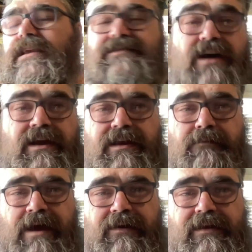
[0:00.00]
talking
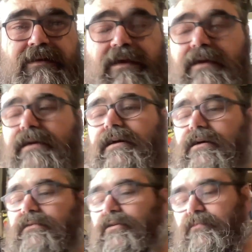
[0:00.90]
about it
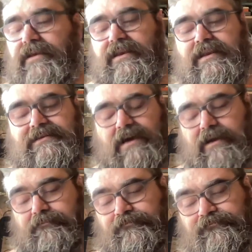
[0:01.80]
a little bit at a
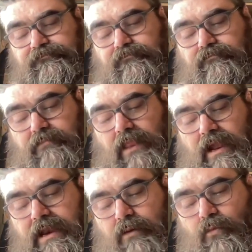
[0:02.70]
time.
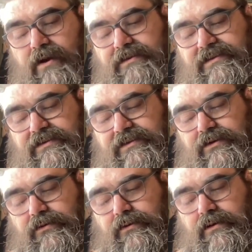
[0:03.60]
And I wanted to
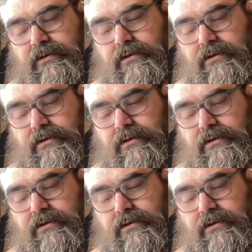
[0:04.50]
do